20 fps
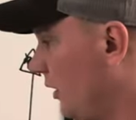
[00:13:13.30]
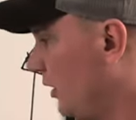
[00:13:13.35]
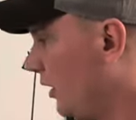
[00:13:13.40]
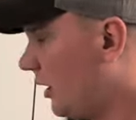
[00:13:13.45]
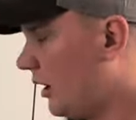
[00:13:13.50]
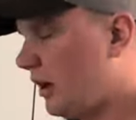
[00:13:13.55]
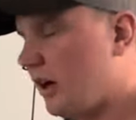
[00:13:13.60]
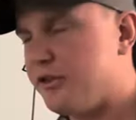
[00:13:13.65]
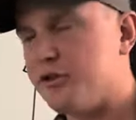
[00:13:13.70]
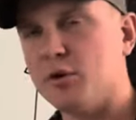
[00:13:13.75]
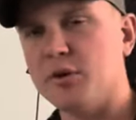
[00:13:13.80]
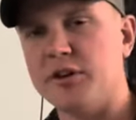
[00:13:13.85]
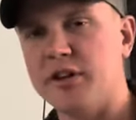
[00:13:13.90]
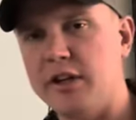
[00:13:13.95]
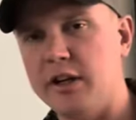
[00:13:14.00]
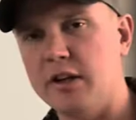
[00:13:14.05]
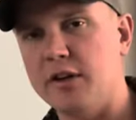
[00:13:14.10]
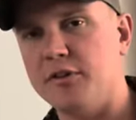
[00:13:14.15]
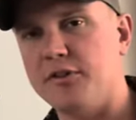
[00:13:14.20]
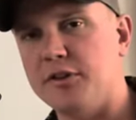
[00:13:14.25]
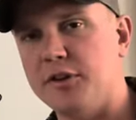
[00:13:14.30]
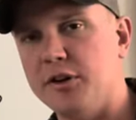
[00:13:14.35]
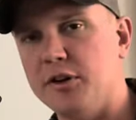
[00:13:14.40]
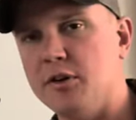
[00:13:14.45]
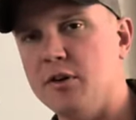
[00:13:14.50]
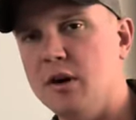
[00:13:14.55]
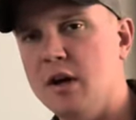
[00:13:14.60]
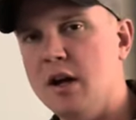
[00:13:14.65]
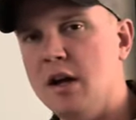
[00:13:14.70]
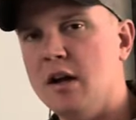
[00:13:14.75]
Uh, tortillas
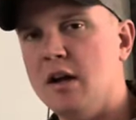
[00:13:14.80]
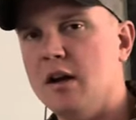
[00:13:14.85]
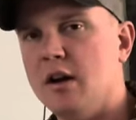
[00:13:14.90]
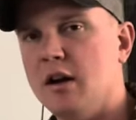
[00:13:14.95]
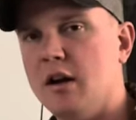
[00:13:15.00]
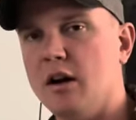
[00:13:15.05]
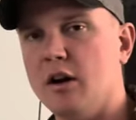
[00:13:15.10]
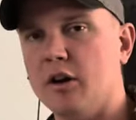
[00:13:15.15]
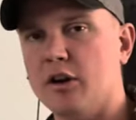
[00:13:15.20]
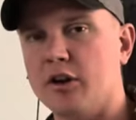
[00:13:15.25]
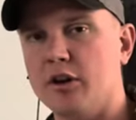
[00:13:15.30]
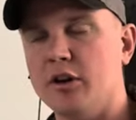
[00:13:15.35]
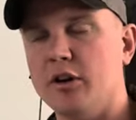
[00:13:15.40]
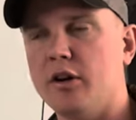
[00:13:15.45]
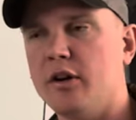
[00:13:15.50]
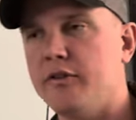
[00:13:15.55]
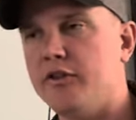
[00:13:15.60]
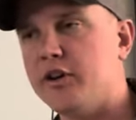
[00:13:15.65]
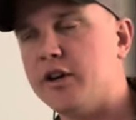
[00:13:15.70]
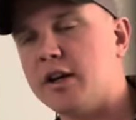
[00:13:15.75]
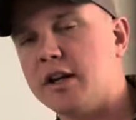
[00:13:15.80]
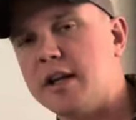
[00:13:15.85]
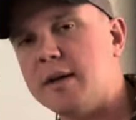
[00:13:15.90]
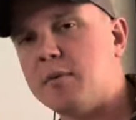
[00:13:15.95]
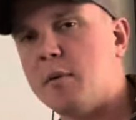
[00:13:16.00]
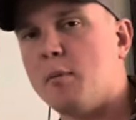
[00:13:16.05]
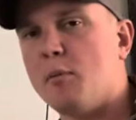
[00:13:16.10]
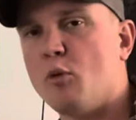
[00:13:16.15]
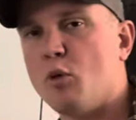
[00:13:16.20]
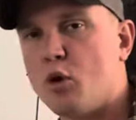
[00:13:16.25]
too uh, are good if you can keep
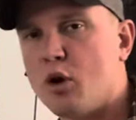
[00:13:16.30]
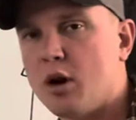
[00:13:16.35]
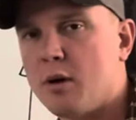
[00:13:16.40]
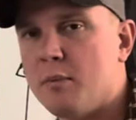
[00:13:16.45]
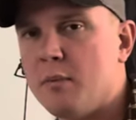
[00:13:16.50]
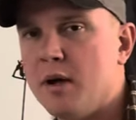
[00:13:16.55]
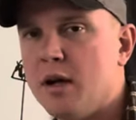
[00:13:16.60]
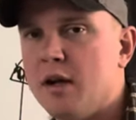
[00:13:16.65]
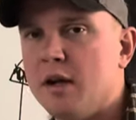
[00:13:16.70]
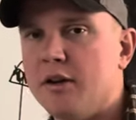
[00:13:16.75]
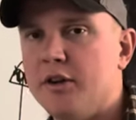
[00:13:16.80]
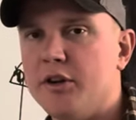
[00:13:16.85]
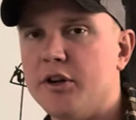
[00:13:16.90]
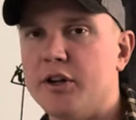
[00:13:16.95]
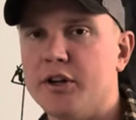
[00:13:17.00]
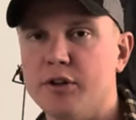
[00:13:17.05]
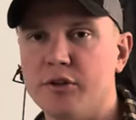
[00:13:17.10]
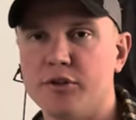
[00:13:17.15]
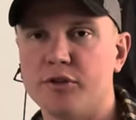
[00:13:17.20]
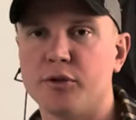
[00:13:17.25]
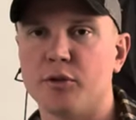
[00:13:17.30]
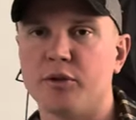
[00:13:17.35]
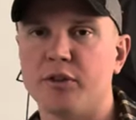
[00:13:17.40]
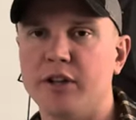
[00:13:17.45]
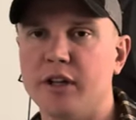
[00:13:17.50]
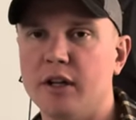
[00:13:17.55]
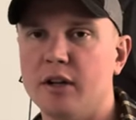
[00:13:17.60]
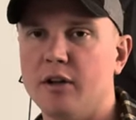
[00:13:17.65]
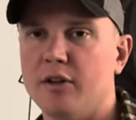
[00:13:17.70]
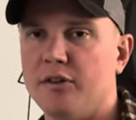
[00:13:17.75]
them warm. You can use
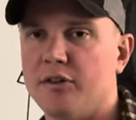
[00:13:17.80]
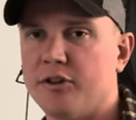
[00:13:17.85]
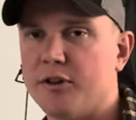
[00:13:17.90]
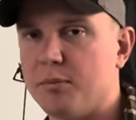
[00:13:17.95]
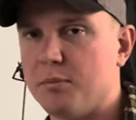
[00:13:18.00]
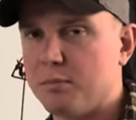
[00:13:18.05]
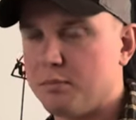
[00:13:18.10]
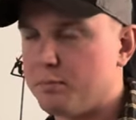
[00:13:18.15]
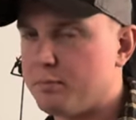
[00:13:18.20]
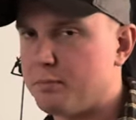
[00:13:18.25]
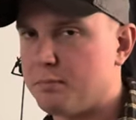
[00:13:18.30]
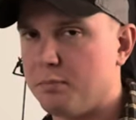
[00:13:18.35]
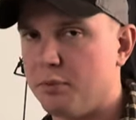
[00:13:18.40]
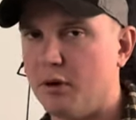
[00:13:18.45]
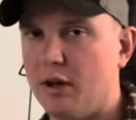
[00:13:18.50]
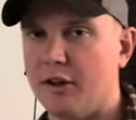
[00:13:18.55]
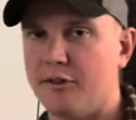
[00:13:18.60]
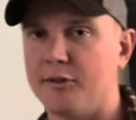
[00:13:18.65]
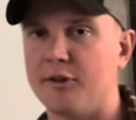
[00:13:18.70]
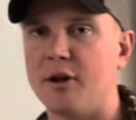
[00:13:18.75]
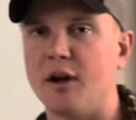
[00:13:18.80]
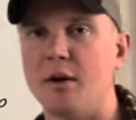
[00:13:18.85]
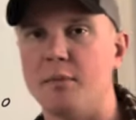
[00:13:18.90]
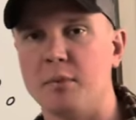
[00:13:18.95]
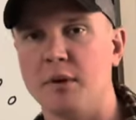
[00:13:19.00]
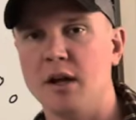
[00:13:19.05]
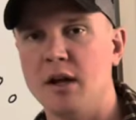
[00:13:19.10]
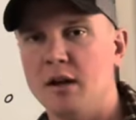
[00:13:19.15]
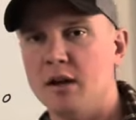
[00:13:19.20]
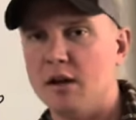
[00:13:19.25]
tortillas to plus
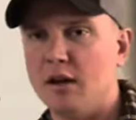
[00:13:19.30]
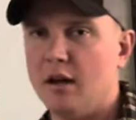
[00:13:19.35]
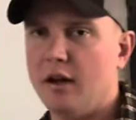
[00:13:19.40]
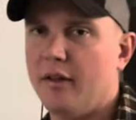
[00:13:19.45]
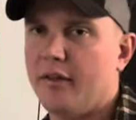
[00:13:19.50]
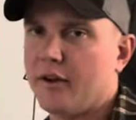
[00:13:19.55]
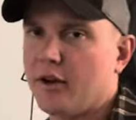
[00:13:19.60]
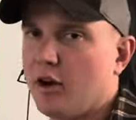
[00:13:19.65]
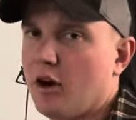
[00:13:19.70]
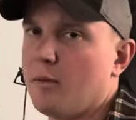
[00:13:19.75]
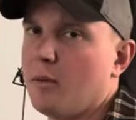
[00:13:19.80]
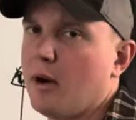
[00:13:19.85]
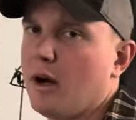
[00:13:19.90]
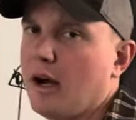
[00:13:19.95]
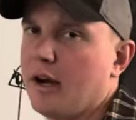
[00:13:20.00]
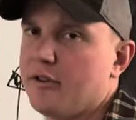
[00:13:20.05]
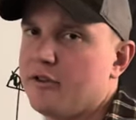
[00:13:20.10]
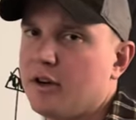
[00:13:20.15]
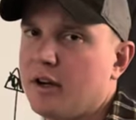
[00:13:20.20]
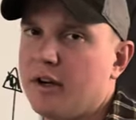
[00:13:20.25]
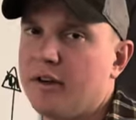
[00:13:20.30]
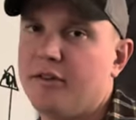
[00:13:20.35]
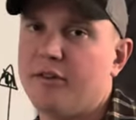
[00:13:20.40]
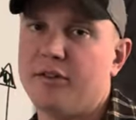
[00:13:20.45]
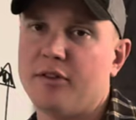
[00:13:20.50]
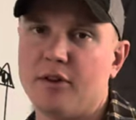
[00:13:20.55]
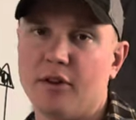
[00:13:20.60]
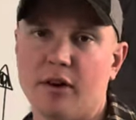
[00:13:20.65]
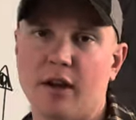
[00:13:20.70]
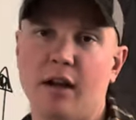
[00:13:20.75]
up uh, the
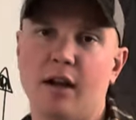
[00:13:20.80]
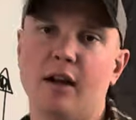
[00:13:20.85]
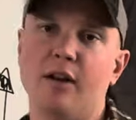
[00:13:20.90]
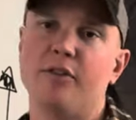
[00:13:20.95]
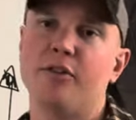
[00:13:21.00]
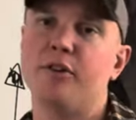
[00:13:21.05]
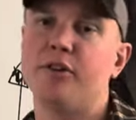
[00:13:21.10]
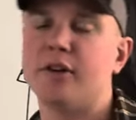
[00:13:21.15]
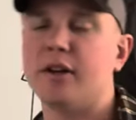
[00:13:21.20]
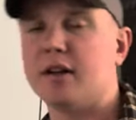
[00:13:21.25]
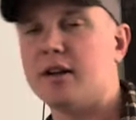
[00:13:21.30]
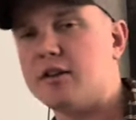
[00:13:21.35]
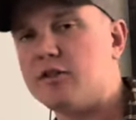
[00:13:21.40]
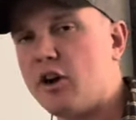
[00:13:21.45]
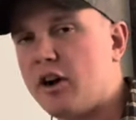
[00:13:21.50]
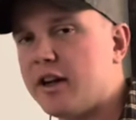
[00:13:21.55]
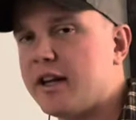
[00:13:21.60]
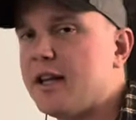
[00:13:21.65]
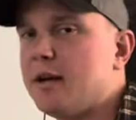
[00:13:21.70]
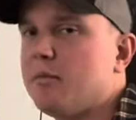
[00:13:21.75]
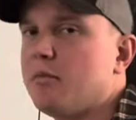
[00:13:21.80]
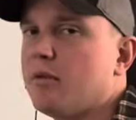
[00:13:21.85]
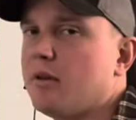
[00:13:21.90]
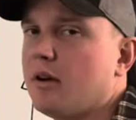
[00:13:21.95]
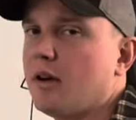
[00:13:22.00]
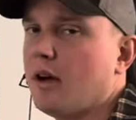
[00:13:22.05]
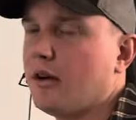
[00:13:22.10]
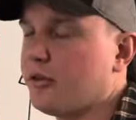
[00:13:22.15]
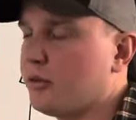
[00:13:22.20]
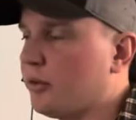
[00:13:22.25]
carbohydrates, okay? So you can try to keep
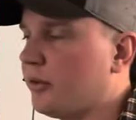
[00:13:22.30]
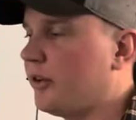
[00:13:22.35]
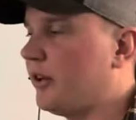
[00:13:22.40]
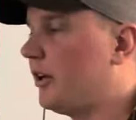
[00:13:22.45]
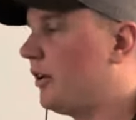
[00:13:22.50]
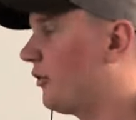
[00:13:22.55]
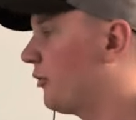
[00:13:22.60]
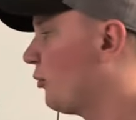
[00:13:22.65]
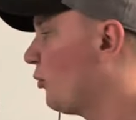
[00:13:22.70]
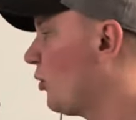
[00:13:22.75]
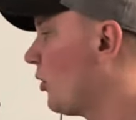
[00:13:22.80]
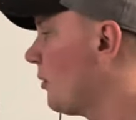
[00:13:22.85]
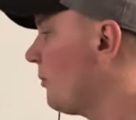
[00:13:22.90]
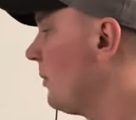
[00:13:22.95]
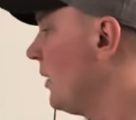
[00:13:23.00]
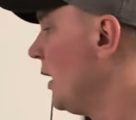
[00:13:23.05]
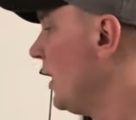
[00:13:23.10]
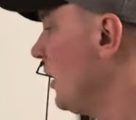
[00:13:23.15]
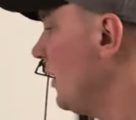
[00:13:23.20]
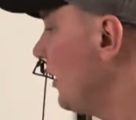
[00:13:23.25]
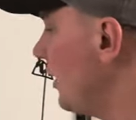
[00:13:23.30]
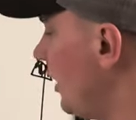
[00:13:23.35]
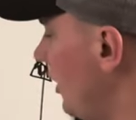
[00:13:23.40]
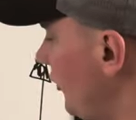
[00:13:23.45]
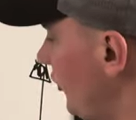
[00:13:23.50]
uh, tortillas warm, uh,